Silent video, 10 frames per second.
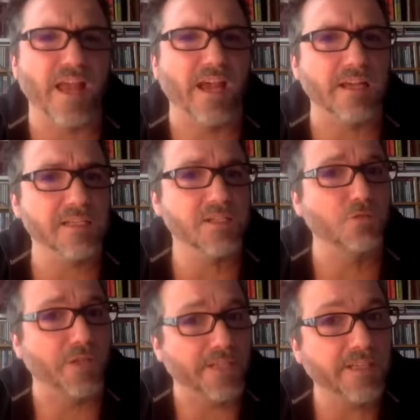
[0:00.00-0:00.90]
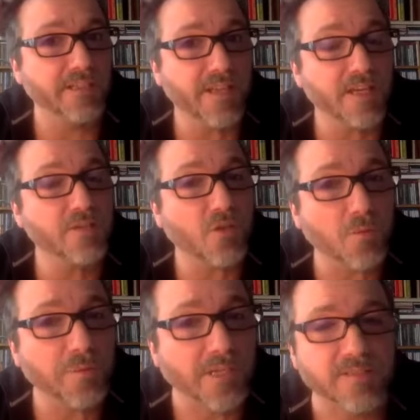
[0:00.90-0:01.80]
as ringing their
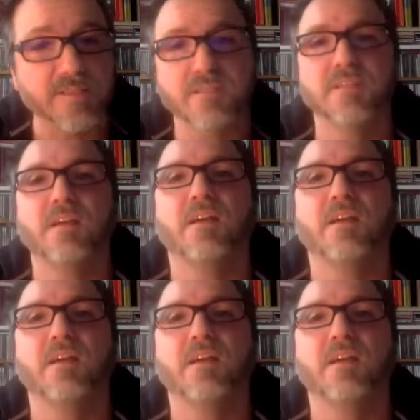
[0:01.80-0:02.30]
doorbells,